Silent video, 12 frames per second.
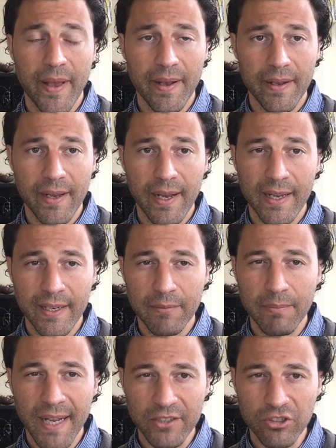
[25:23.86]
I
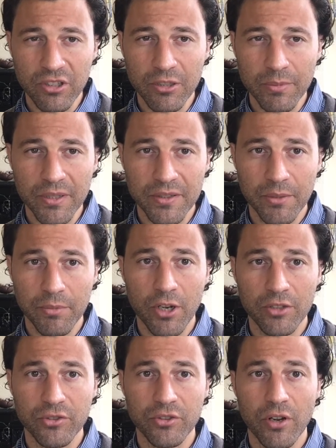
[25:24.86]
imagine, a little bit of
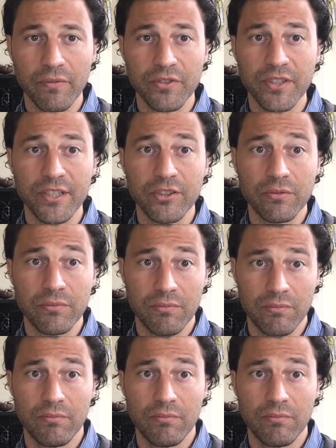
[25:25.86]
subconscious conversation